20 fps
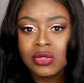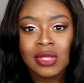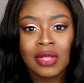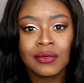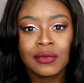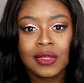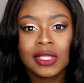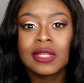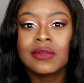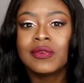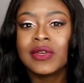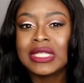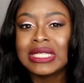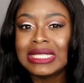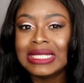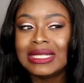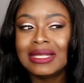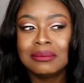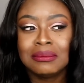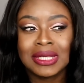So I feel like if I
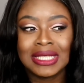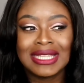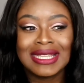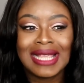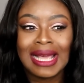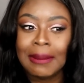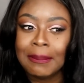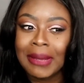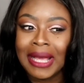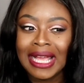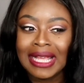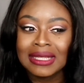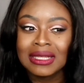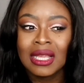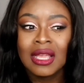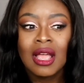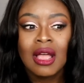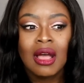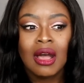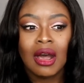needed money that bad,
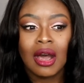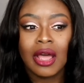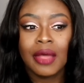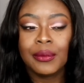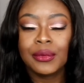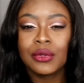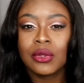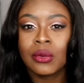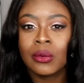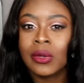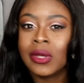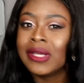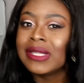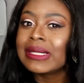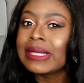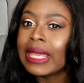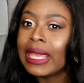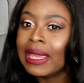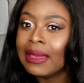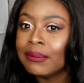I would go
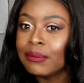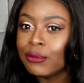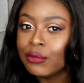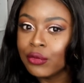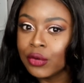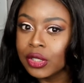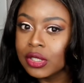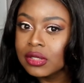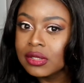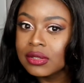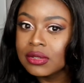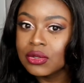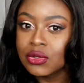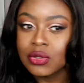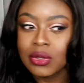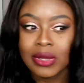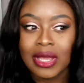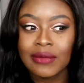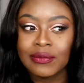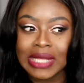ask him first. You
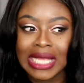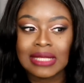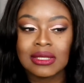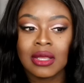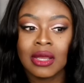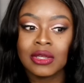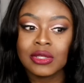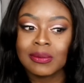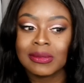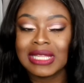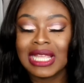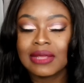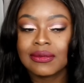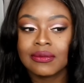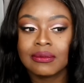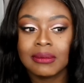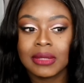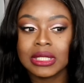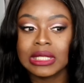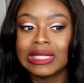know, I haven't had to ask my dad
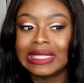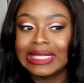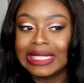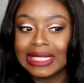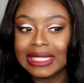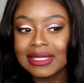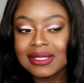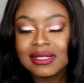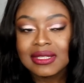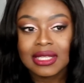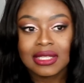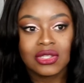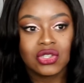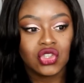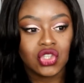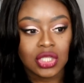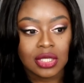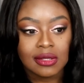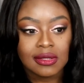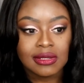for money in years. Thank you,
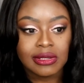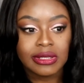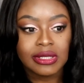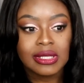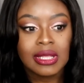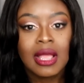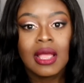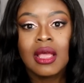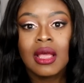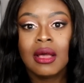Jesus.